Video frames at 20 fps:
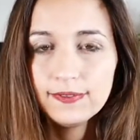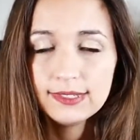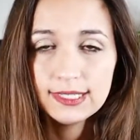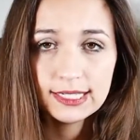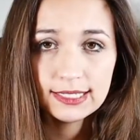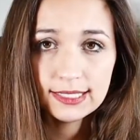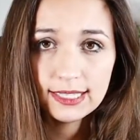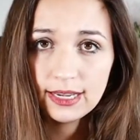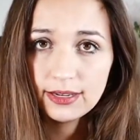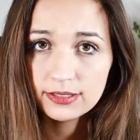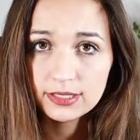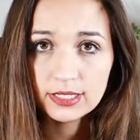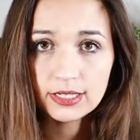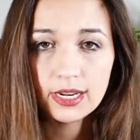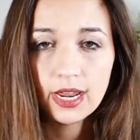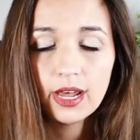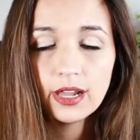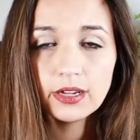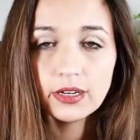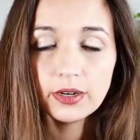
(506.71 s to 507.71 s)
$5,000,
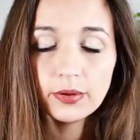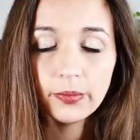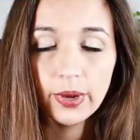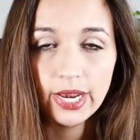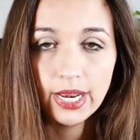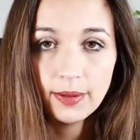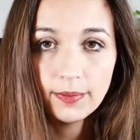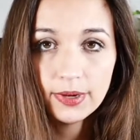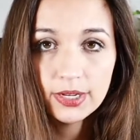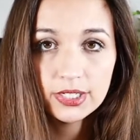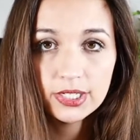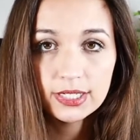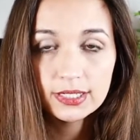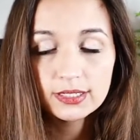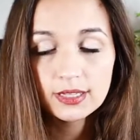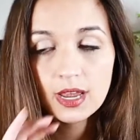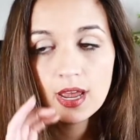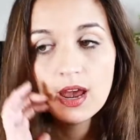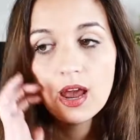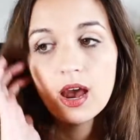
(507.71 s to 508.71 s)
$6,000 wedding
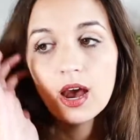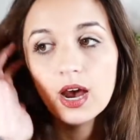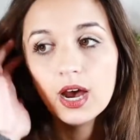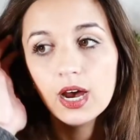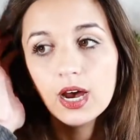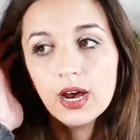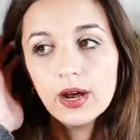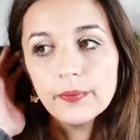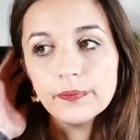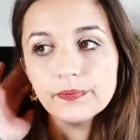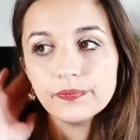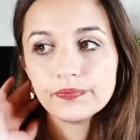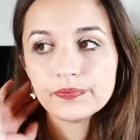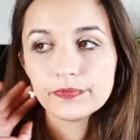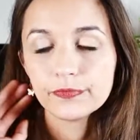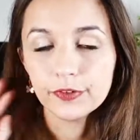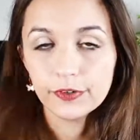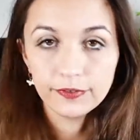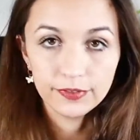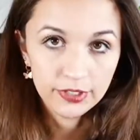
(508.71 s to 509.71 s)
budgets
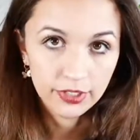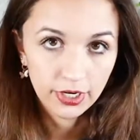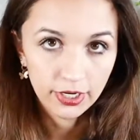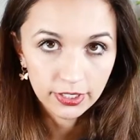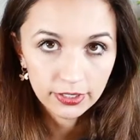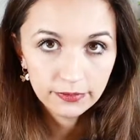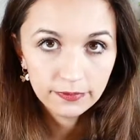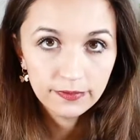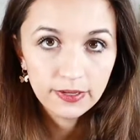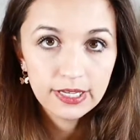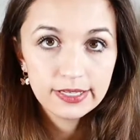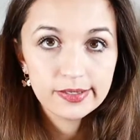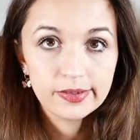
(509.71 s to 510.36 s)
for photography.